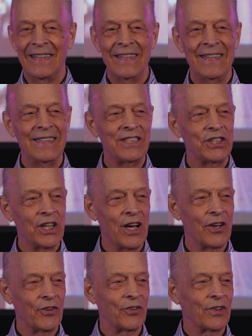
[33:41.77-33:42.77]
He
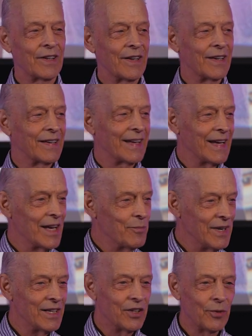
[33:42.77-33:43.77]
just
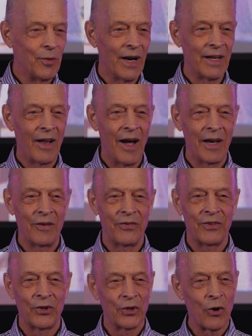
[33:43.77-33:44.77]
came into my
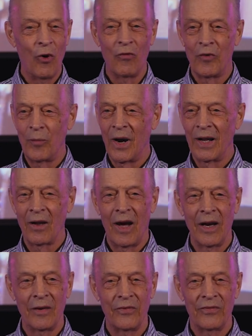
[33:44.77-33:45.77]
life, took over my
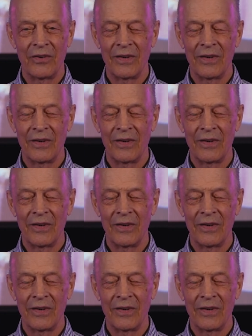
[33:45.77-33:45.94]
life.